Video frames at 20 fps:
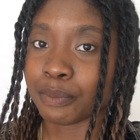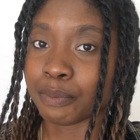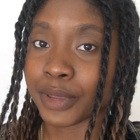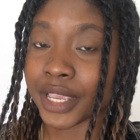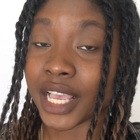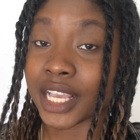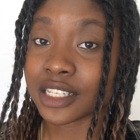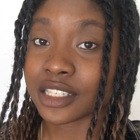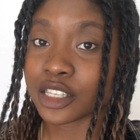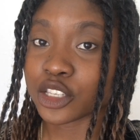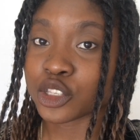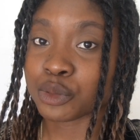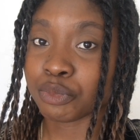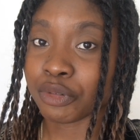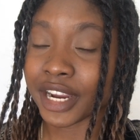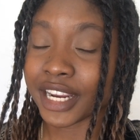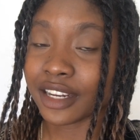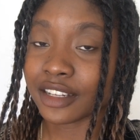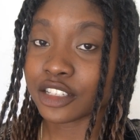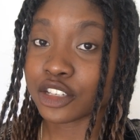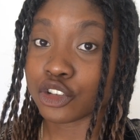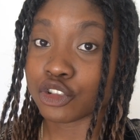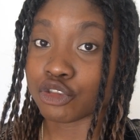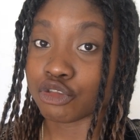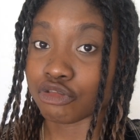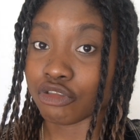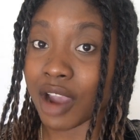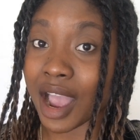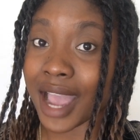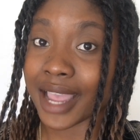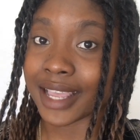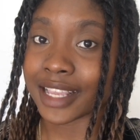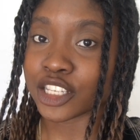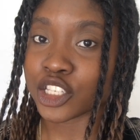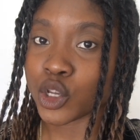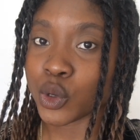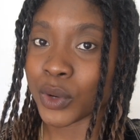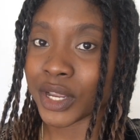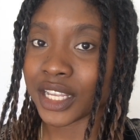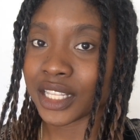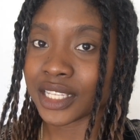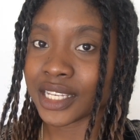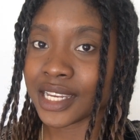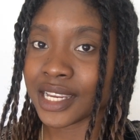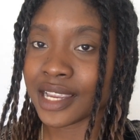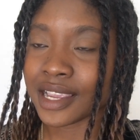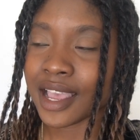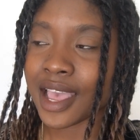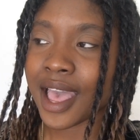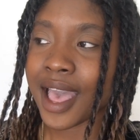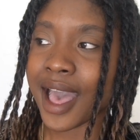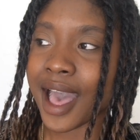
because the spray doesn't dry as quickly,